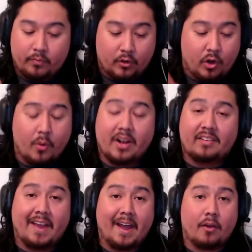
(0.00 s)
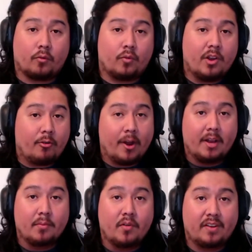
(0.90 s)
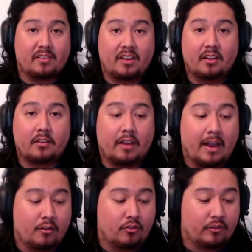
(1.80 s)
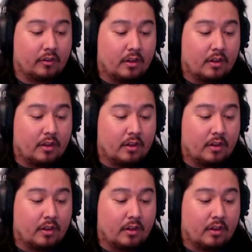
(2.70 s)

going to town, recreating movie scenes, and just